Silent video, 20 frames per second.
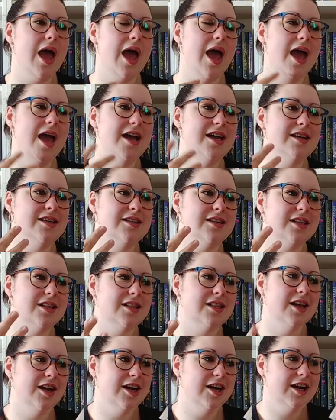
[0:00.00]
and
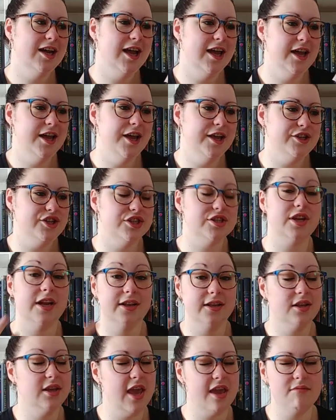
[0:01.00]
there it, it just
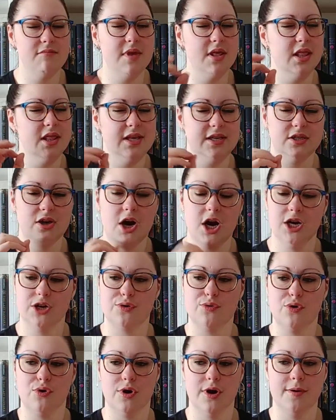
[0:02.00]
it gave me the
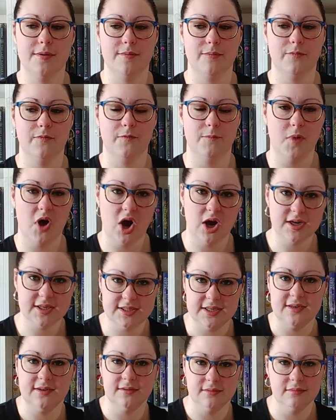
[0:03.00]
hardcore
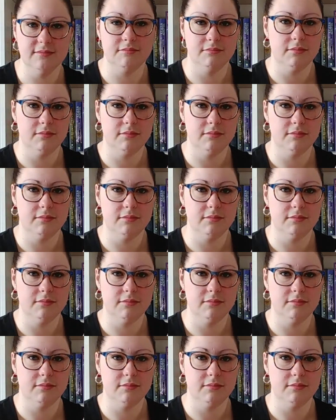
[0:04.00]
Moxie,